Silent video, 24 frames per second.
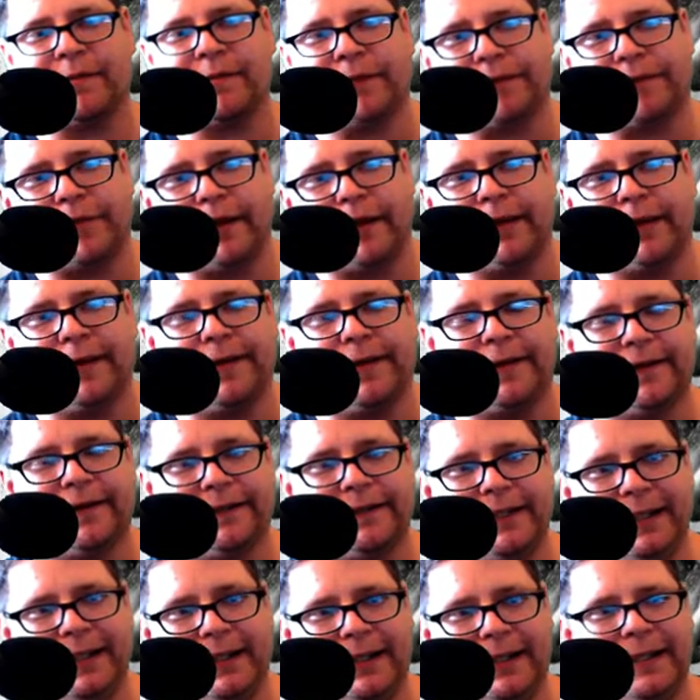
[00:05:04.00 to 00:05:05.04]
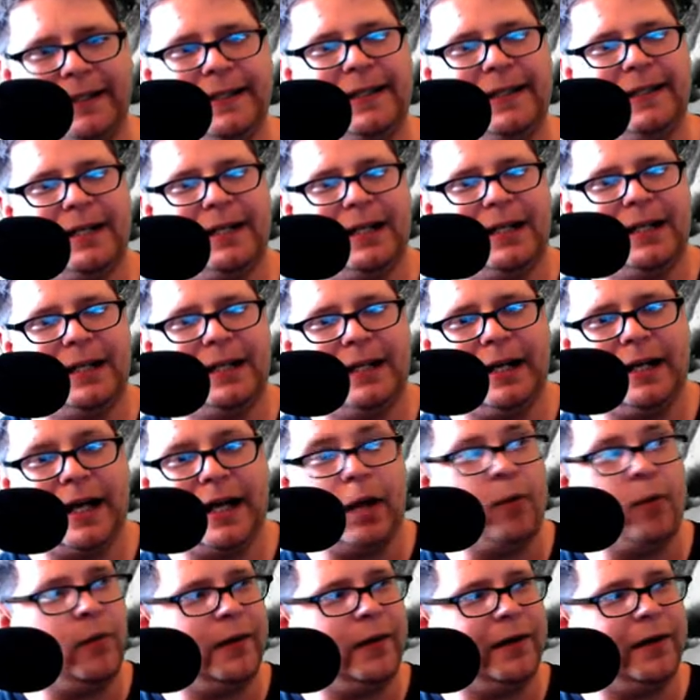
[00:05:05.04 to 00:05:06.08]
Friday the 13th. I
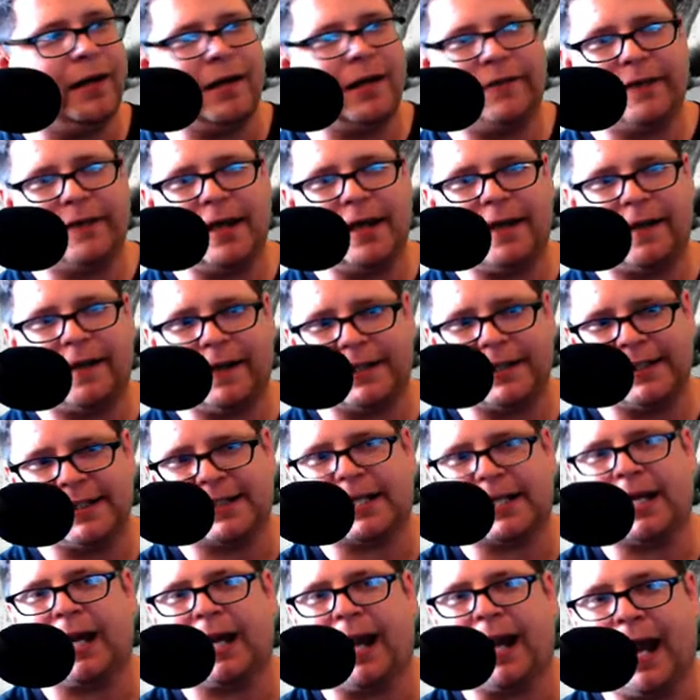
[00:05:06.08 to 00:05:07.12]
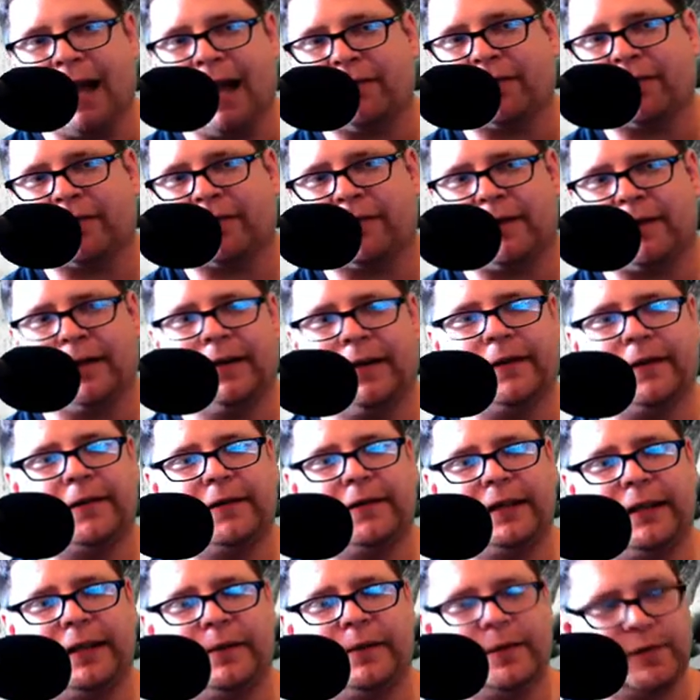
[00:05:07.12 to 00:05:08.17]
got one left now that I just got after Friday the
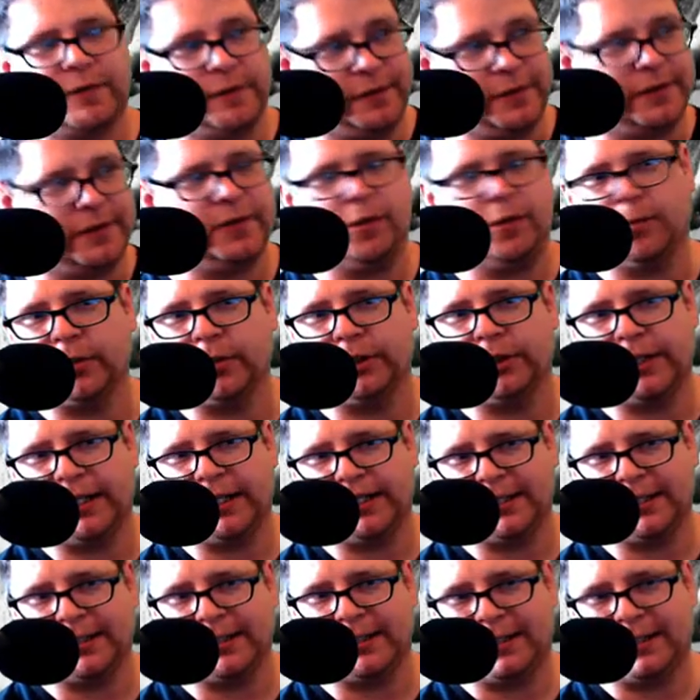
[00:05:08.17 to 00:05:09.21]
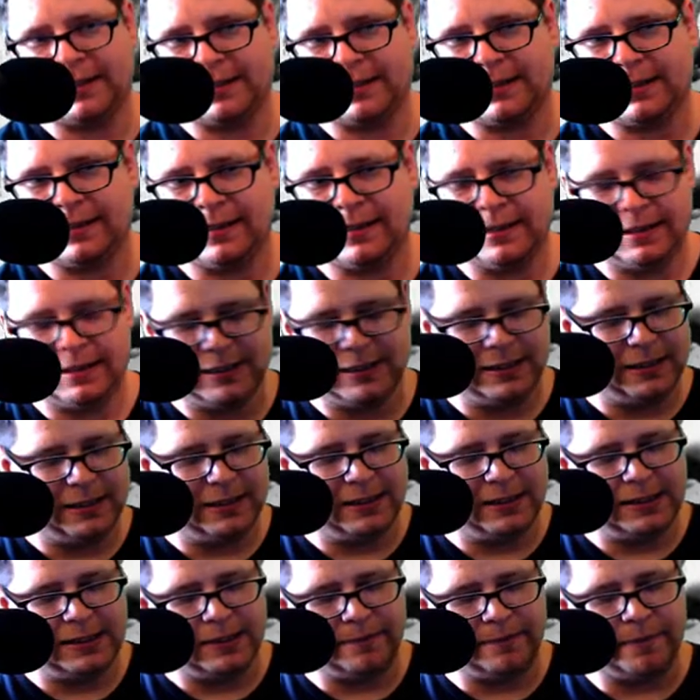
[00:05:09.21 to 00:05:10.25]
13th, which was Uber Jason.
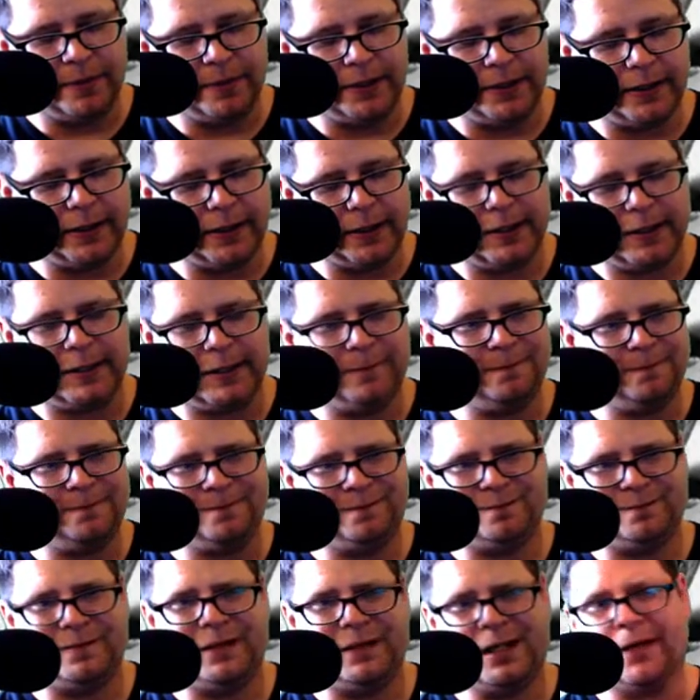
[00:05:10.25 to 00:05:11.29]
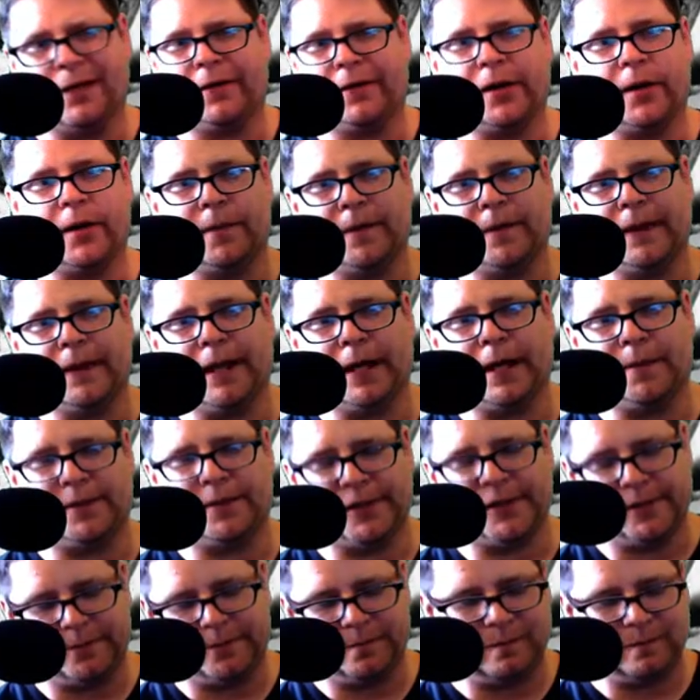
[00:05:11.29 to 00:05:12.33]
But I'm going to open that up
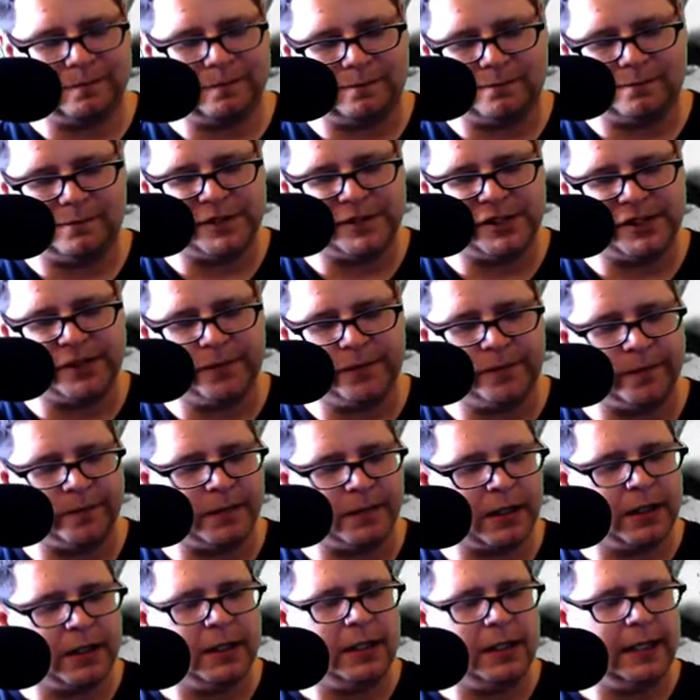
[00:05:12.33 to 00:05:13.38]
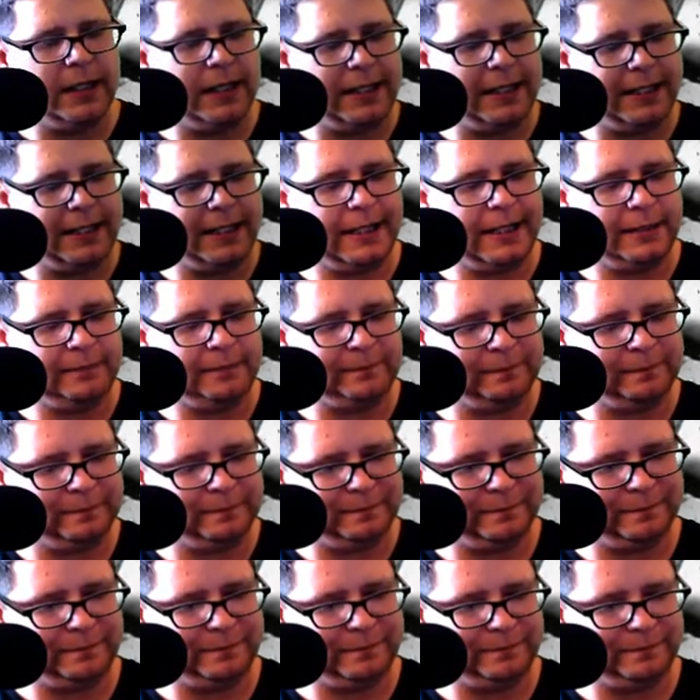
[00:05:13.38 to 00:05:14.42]
too soon. But
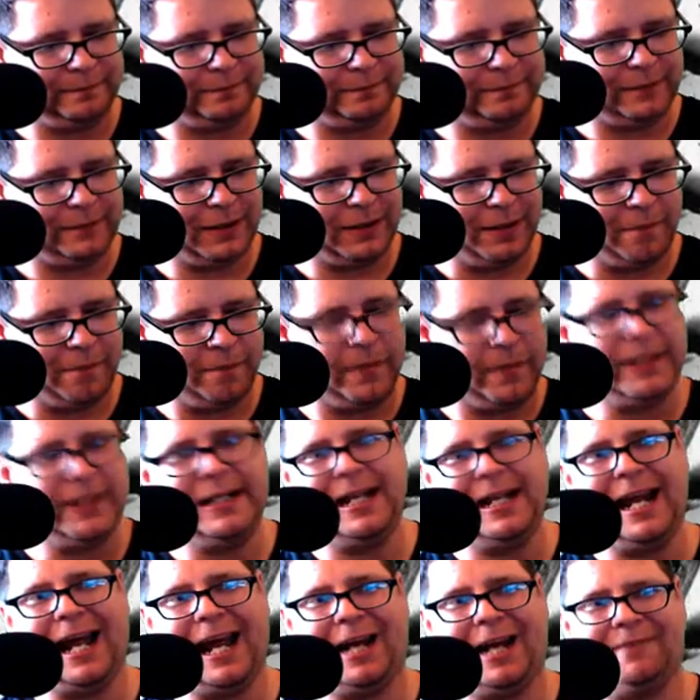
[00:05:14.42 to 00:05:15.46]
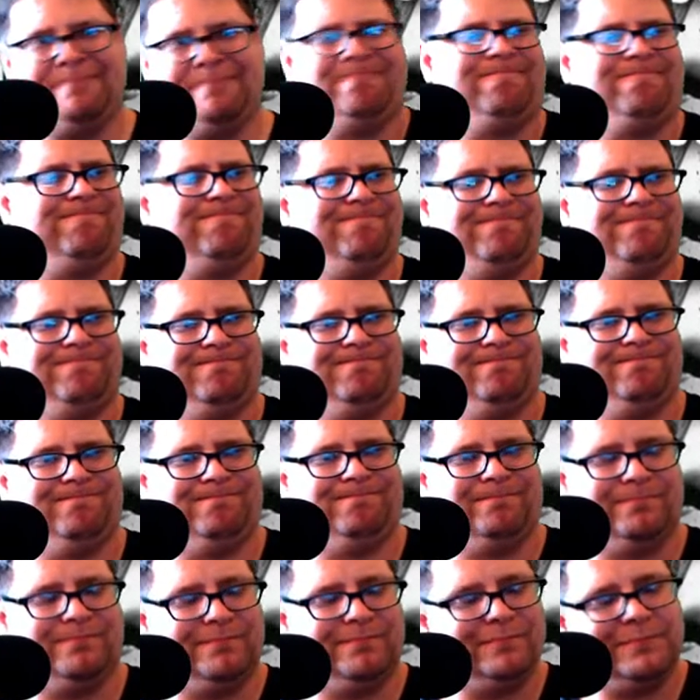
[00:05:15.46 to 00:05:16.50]
yeah,
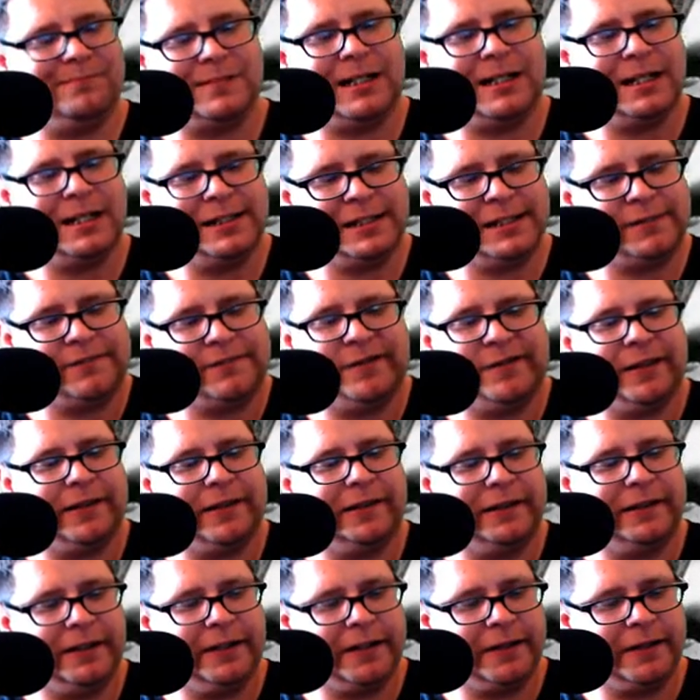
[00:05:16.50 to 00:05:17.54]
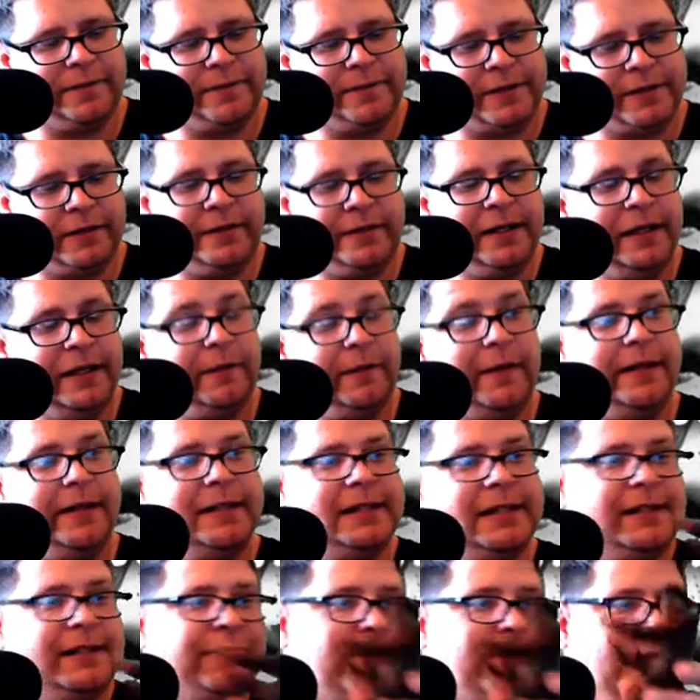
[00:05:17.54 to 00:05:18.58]
I just figured, So anyway, this
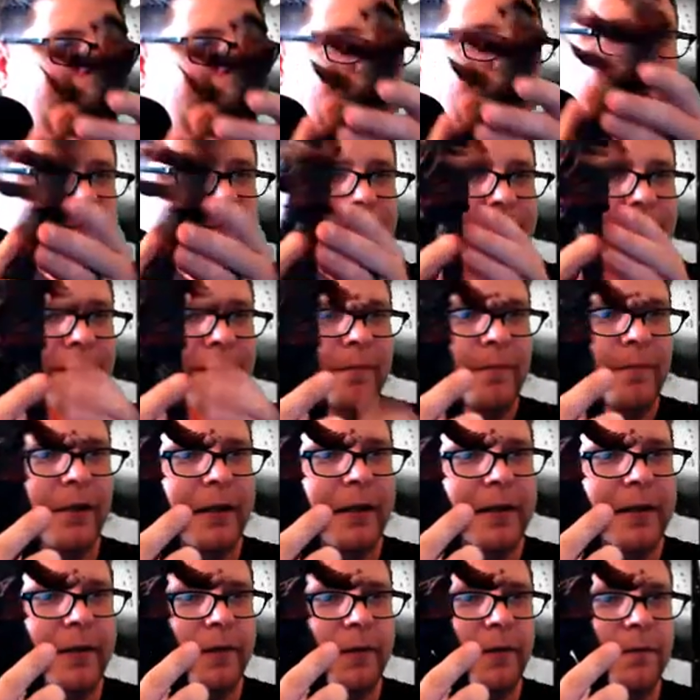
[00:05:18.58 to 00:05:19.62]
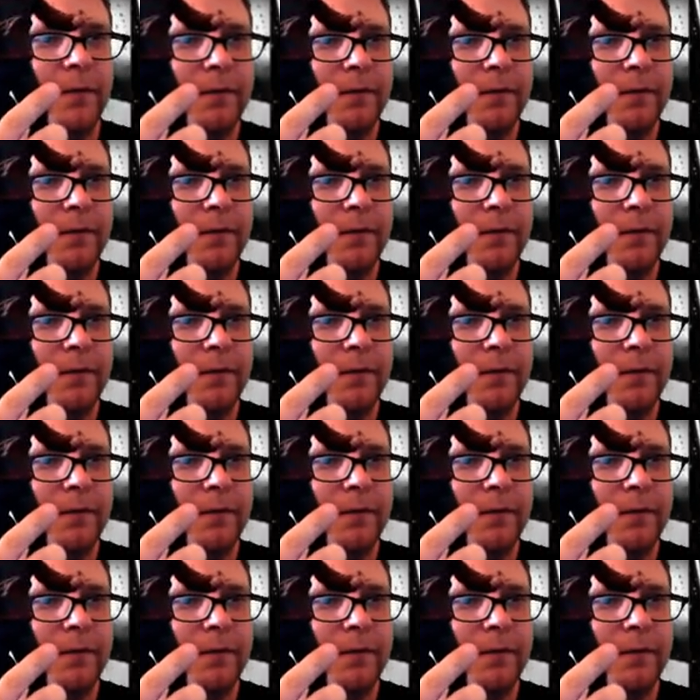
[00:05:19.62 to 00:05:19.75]
is Freddy. Pretty cool.